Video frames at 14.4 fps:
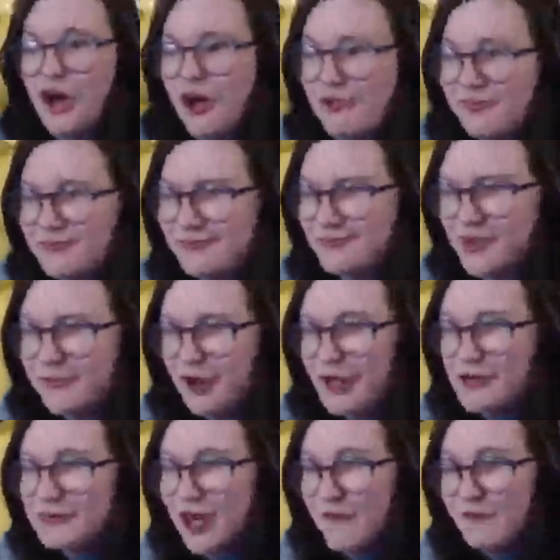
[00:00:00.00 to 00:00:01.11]
on. The
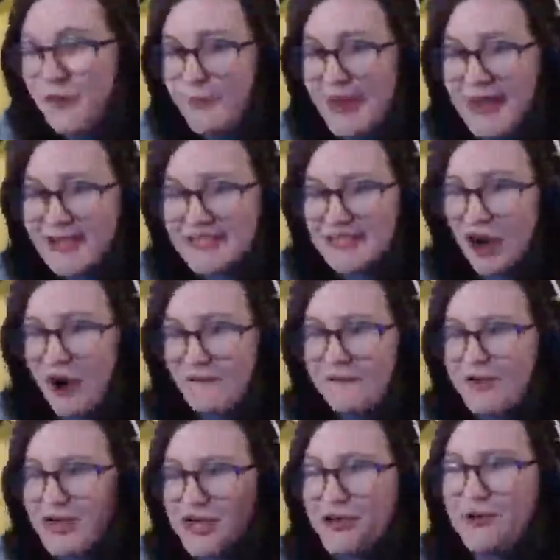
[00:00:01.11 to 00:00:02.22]
volume's on for me. It's not on
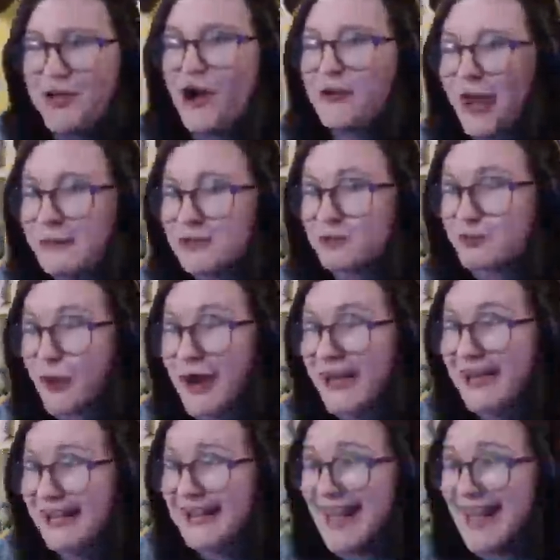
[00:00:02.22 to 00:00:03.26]
for you, though. That was really